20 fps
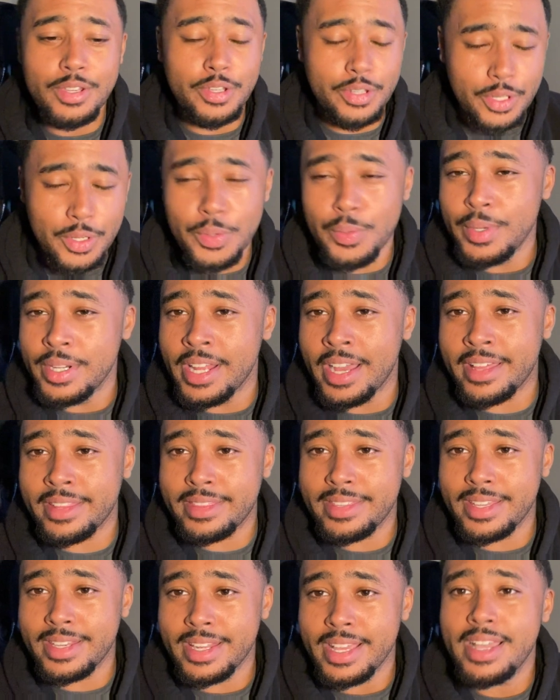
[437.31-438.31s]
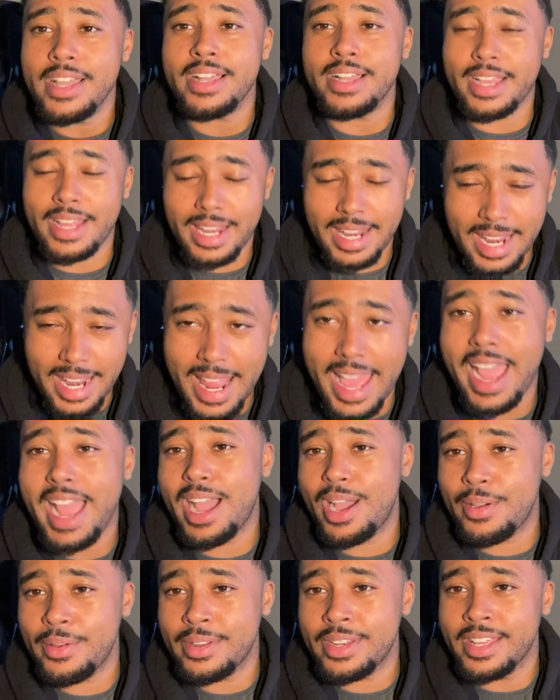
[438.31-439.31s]
do nothing,
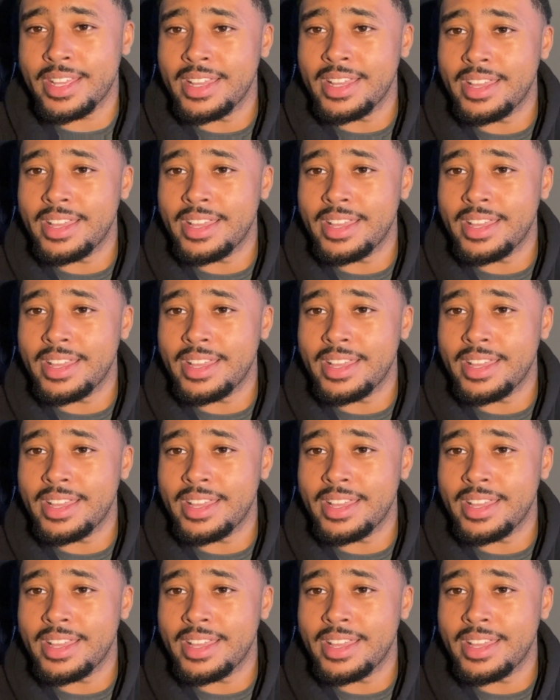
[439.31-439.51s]
clown.